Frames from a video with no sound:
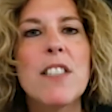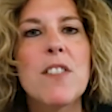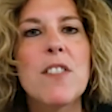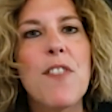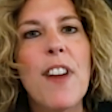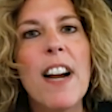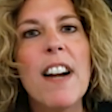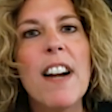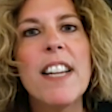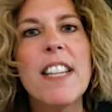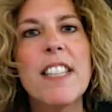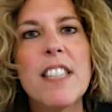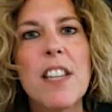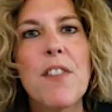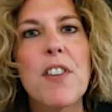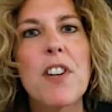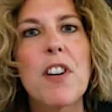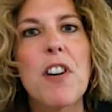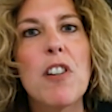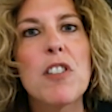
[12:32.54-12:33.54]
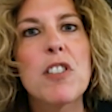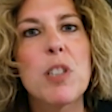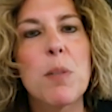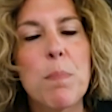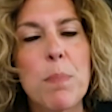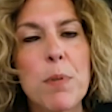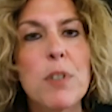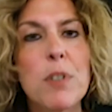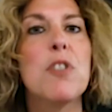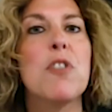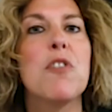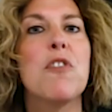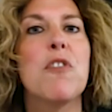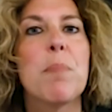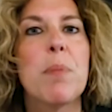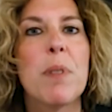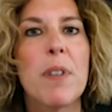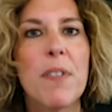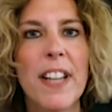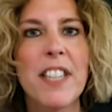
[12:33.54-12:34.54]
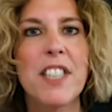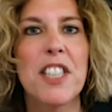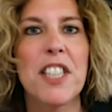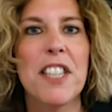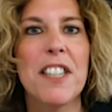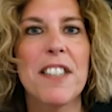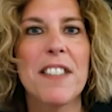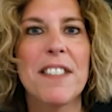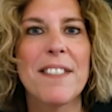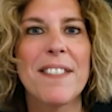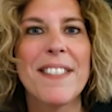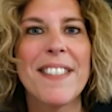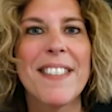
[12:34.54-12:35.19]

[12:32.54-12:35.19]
It's very difficult to prove prevention.